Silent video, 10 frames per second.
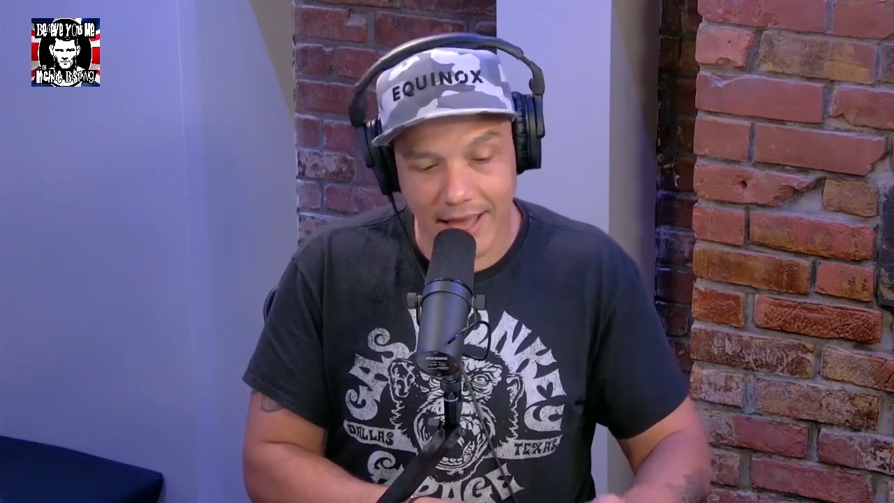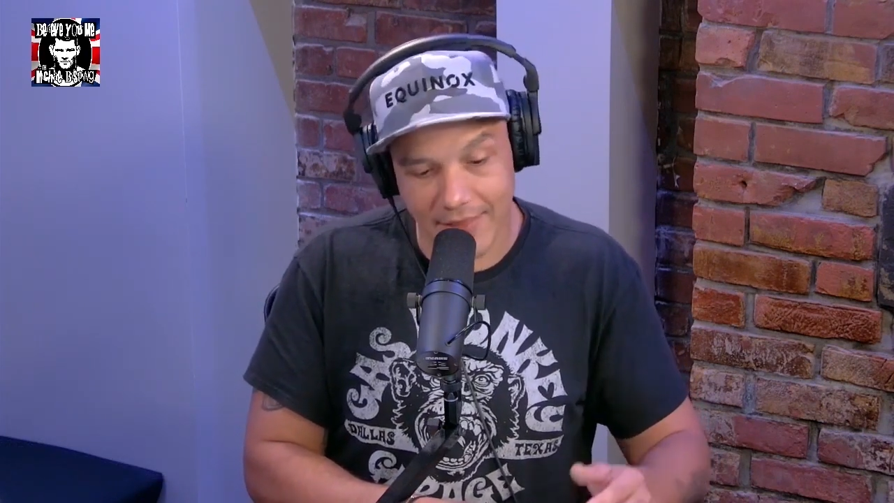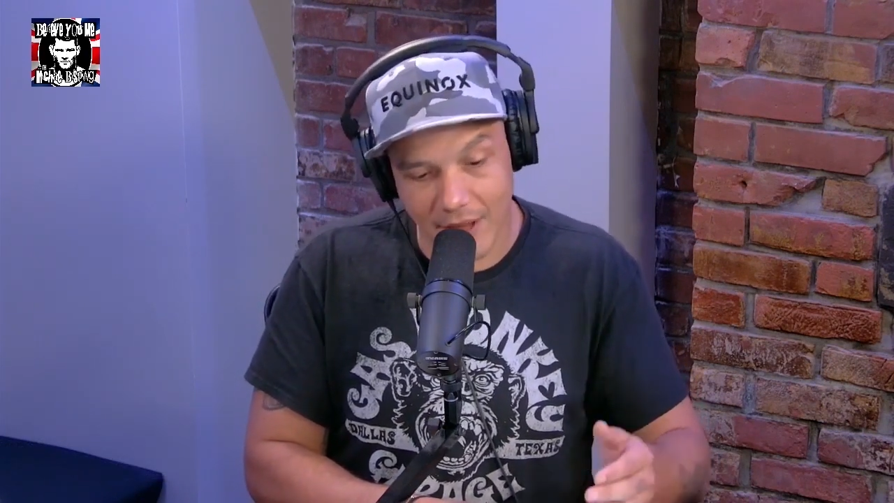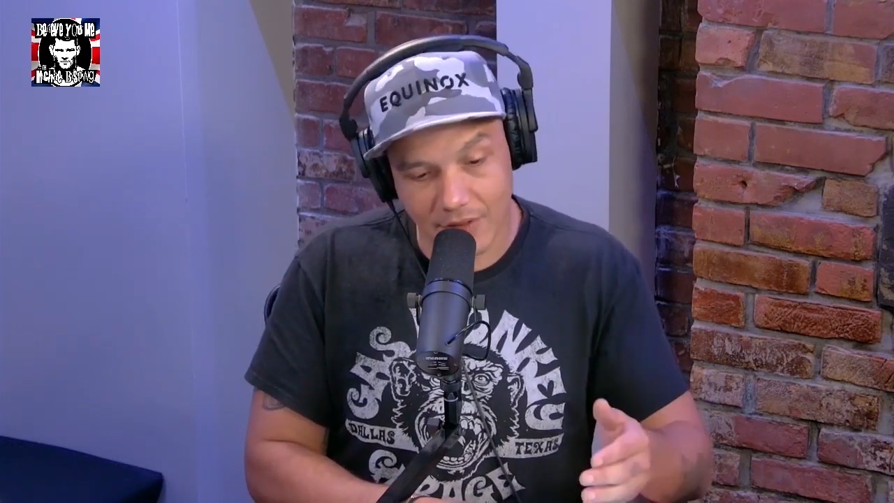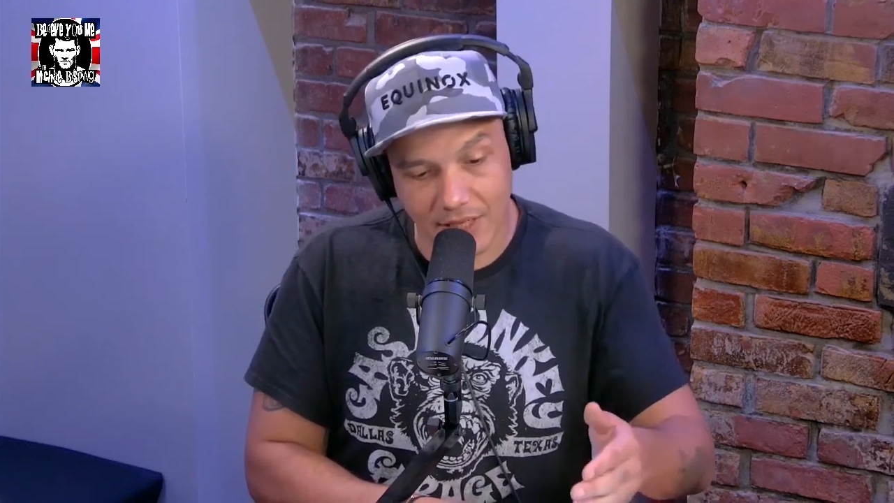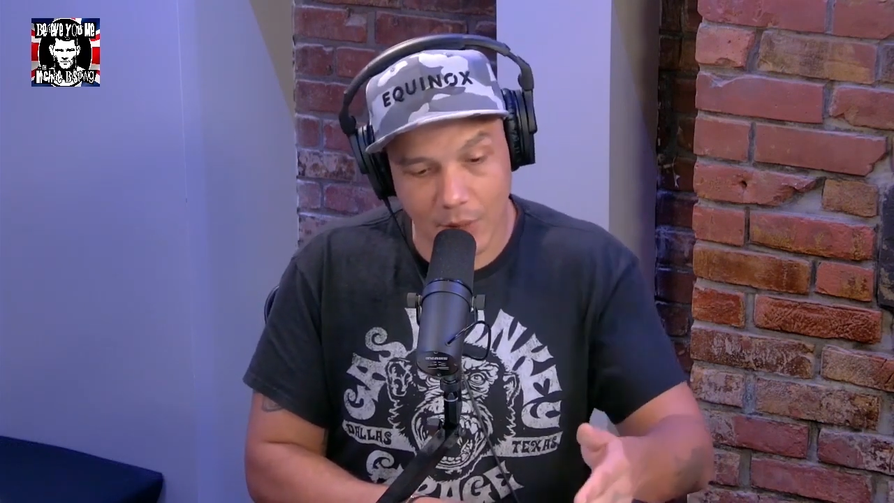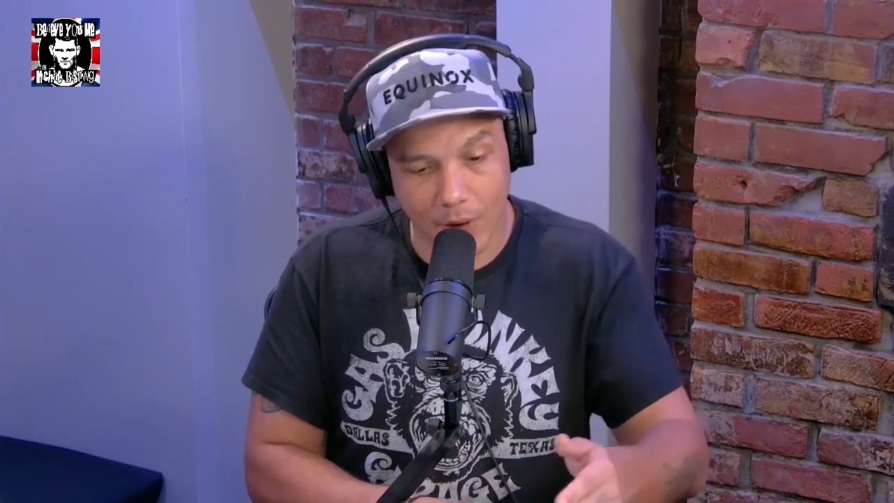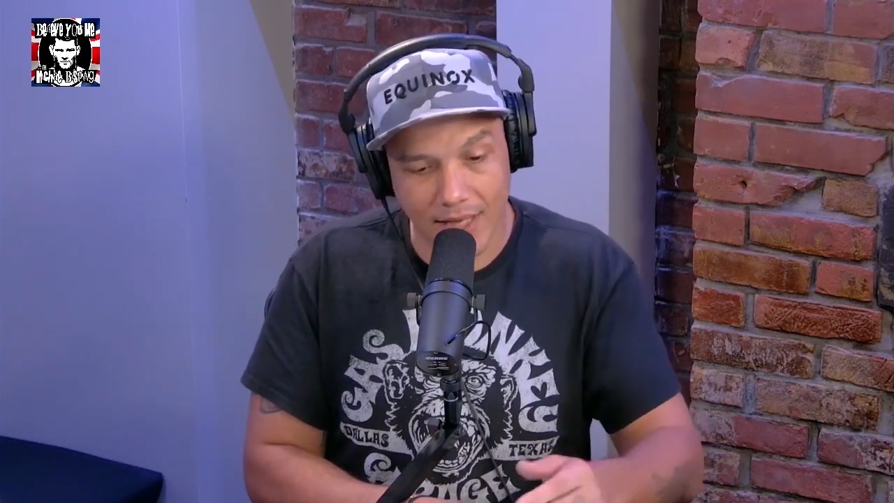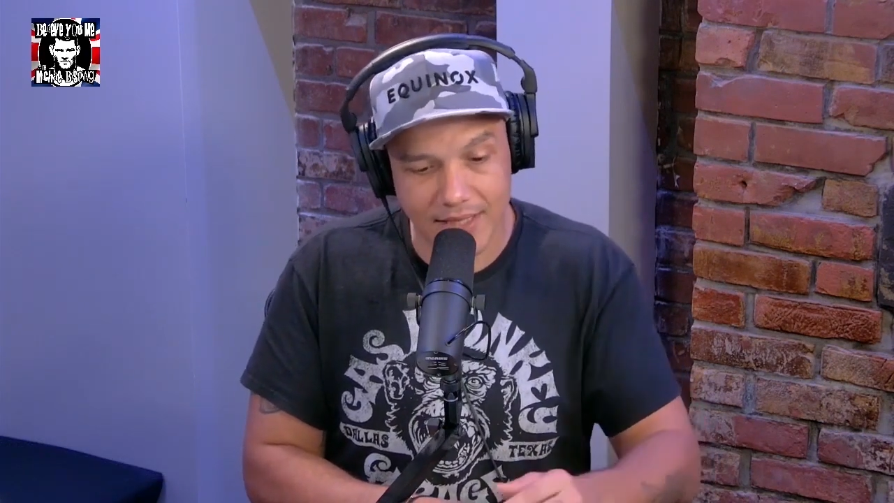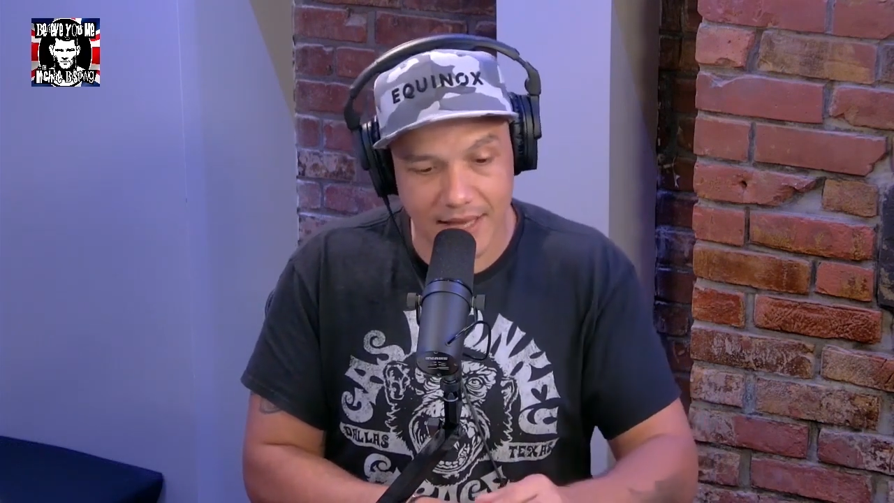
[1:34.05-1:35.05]
And now Dana
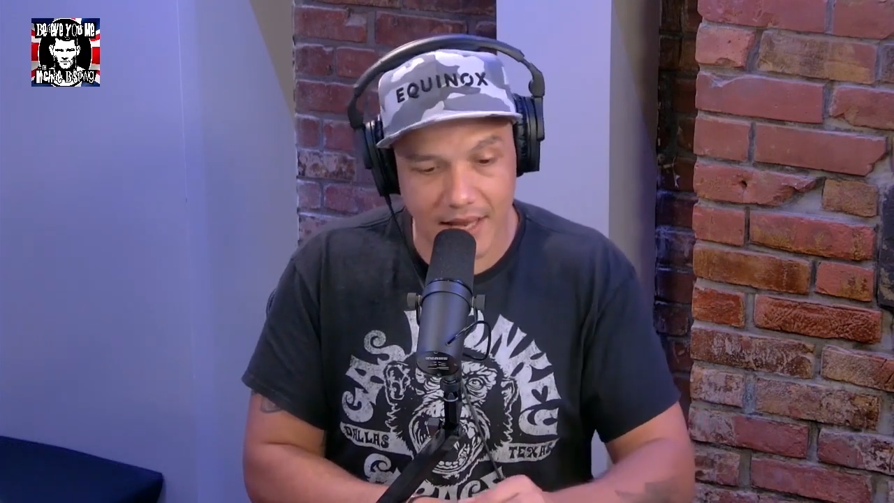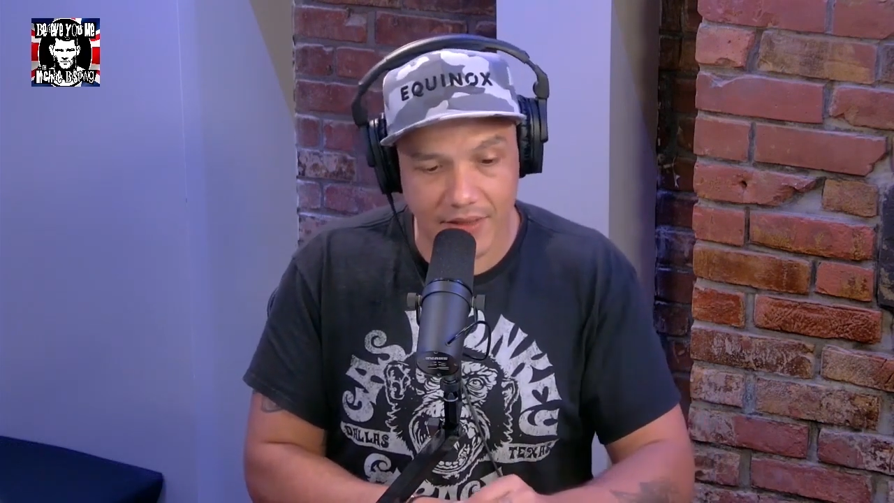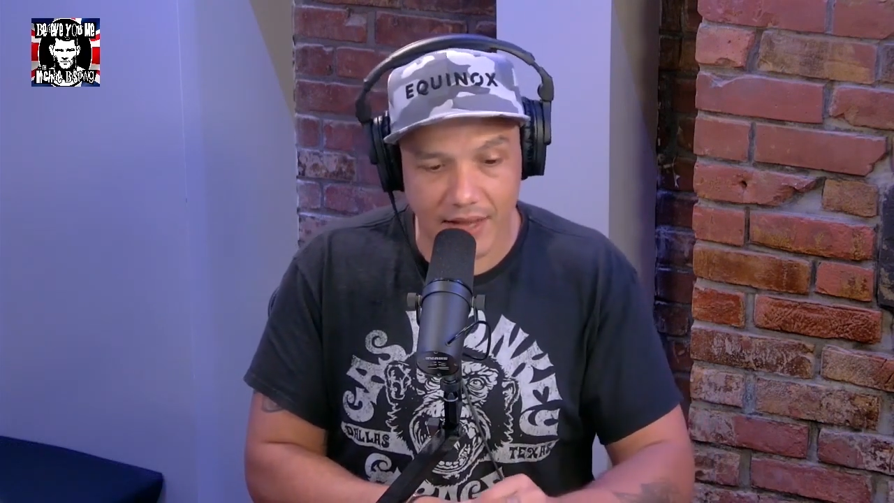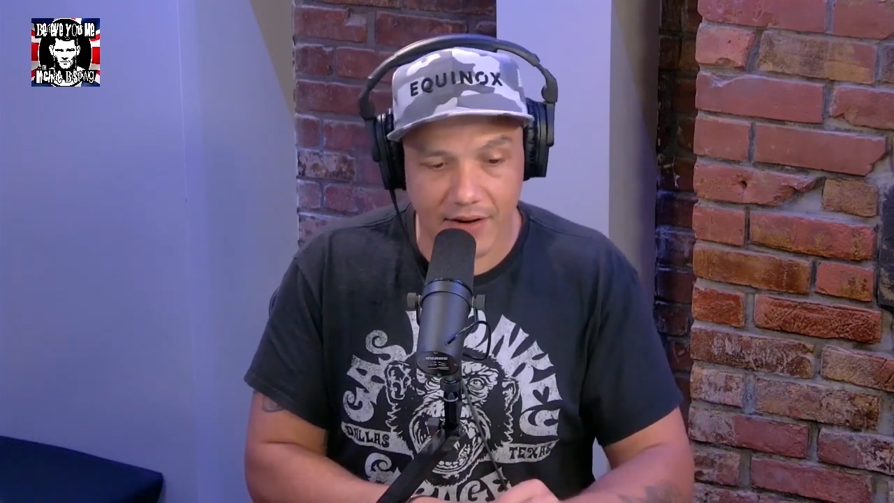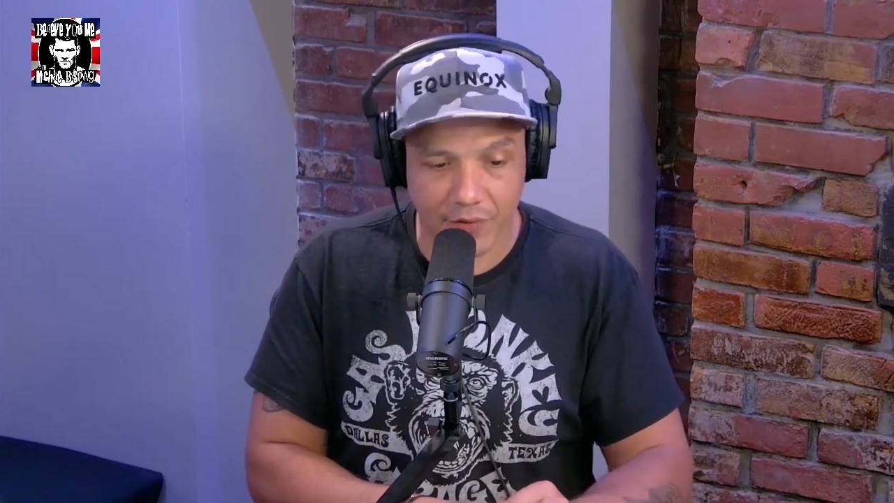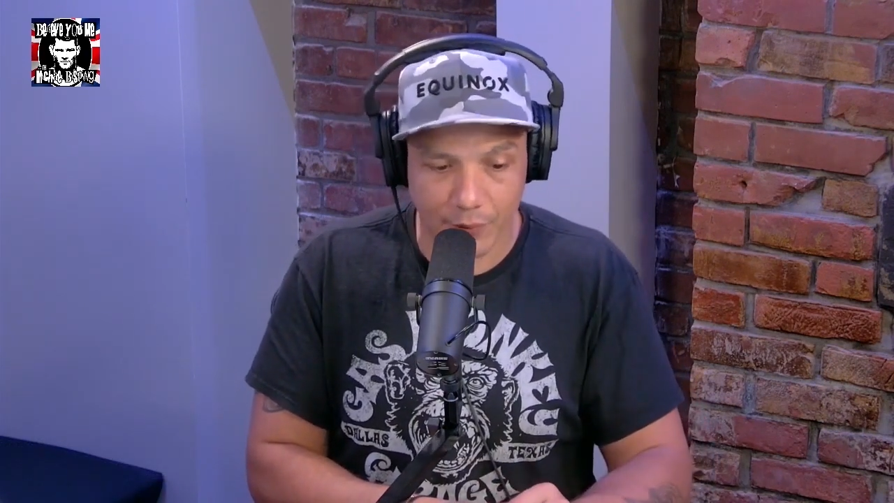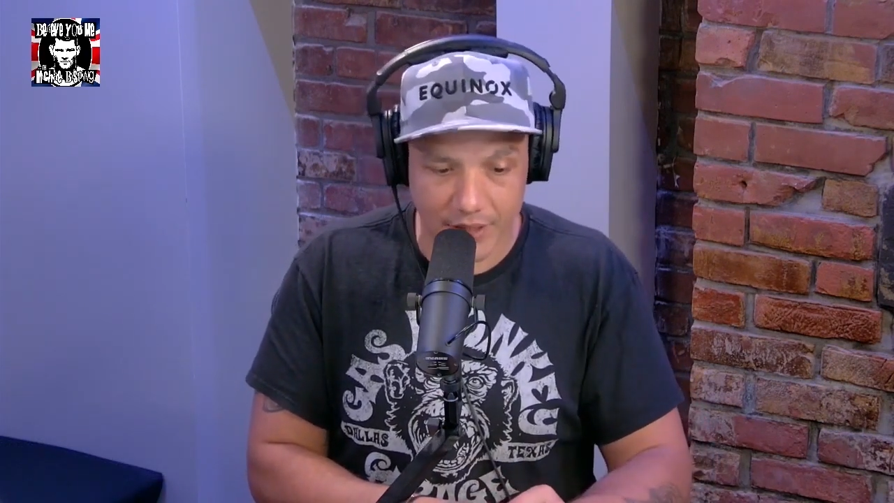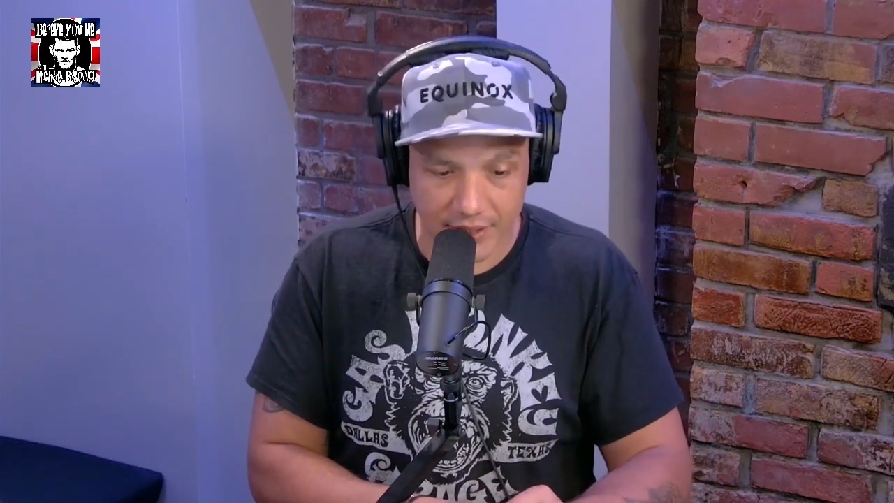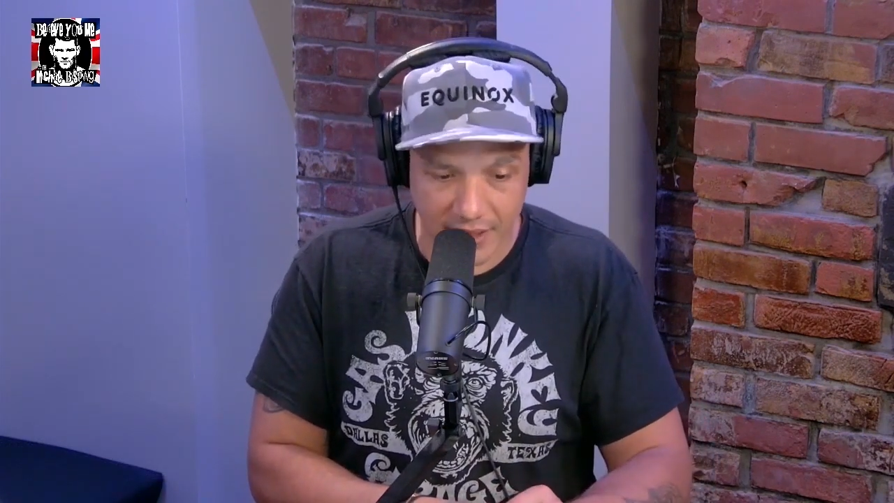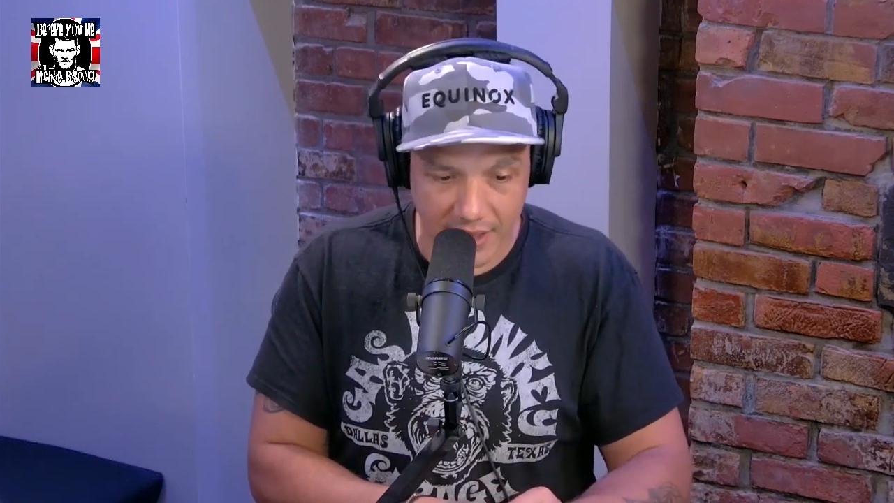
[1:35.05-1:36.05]
White said that if we
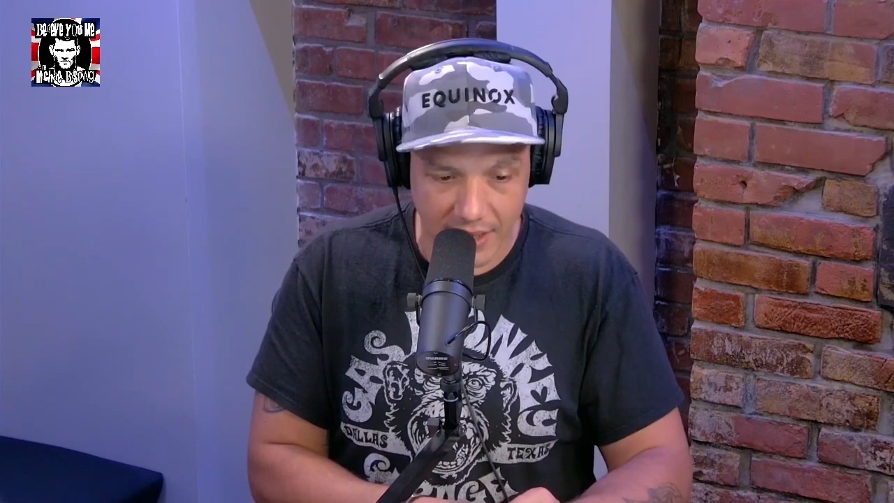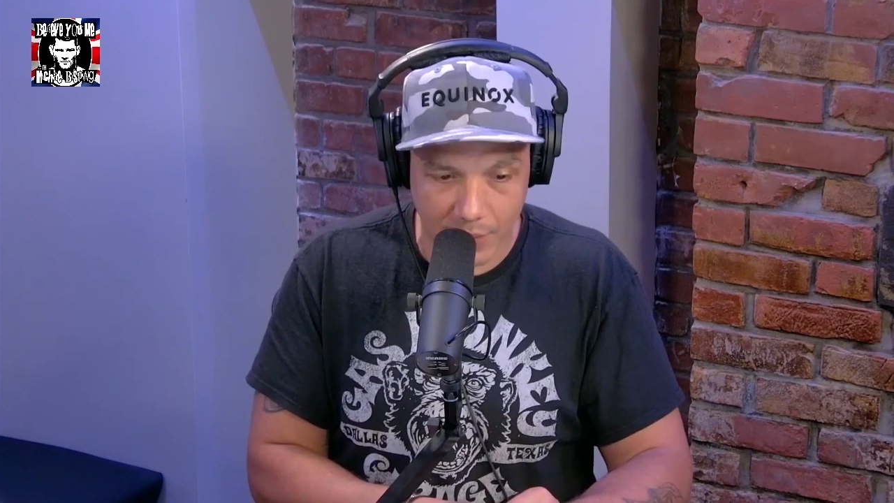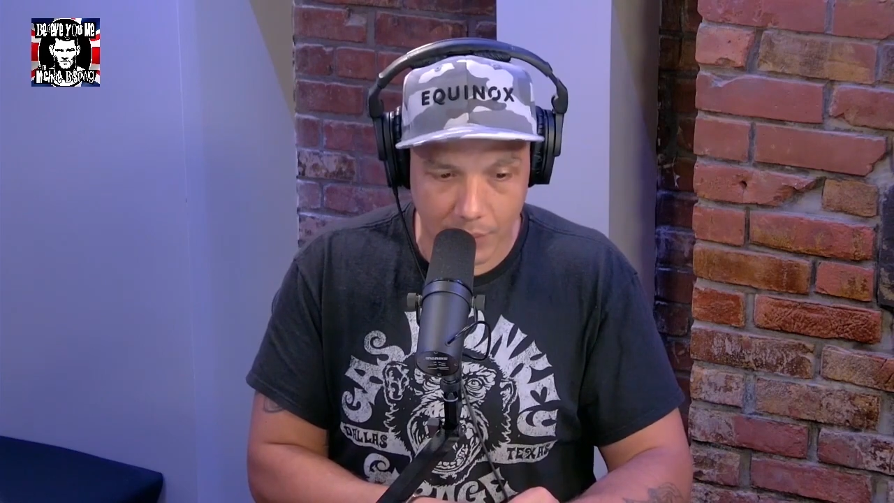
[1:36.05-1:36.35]
see it,